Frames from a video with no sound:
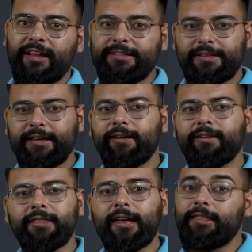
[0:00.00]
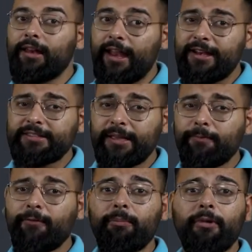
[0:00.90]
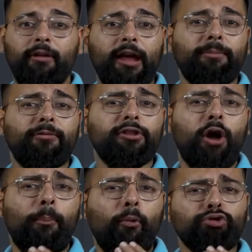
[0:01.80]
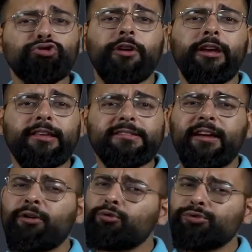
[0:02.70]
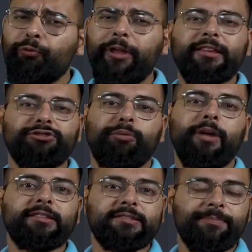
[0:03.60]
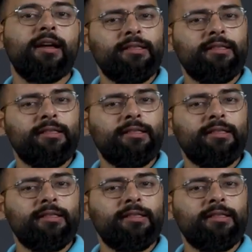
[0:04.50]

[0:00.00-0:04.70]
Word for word: it's clear that the landscape will be ripe with opportunities across various domains.